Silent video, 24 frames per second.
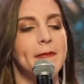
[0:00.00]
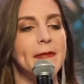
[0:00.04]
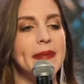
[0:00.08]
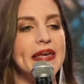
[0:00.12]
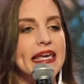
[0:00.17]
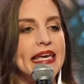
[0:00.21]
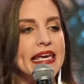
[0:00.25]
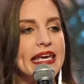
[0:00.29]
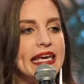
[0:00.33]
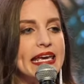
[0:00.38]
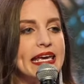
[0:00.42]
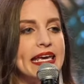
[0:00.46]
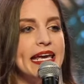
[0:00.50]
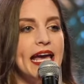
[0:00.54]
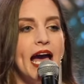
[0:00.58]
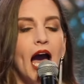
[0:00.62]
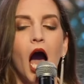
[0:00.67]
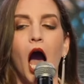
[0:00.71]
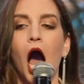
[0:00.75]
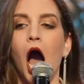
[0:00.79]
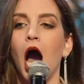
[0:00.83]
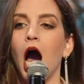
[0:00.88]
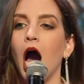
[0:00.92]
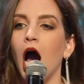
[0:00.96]

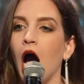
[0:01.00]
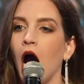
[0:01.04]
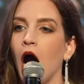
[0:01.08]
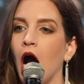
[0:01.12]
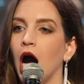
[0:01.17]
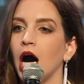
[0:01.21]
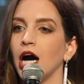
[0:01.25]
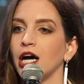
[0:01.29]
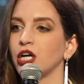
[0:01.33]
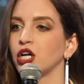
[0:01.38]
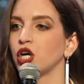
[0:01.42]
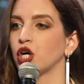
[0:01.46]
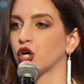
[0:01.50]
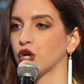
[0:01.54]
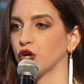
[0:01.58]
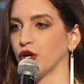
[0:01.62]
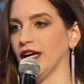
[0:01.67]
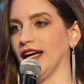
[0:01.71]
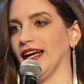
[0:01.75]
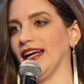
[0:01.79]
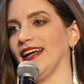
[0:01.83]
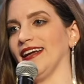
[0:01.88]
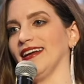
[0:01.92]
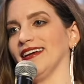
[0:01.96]
Be
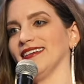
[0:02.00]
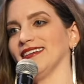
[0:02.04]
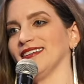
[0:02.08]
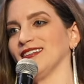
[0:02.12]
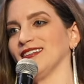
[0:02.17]
hungry.